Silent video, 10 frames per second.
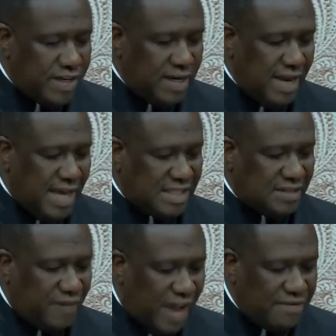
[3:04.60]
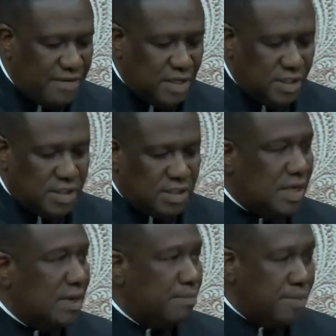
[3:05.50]
the last five years
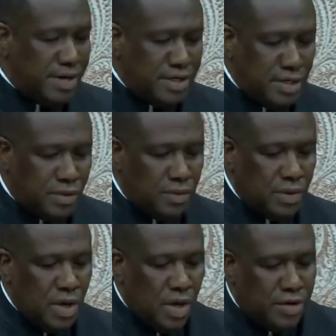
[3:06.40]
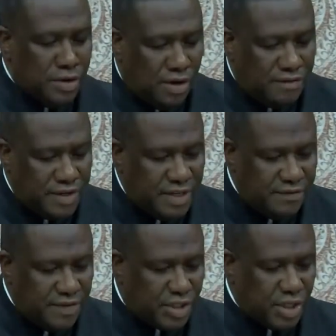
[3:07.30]
and a brand new Northern
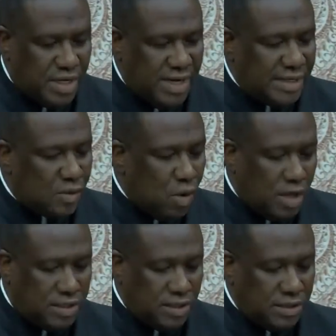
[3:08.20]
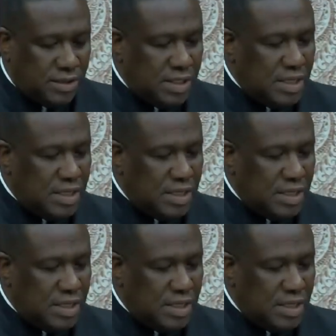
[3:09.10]
Divisional Headquarters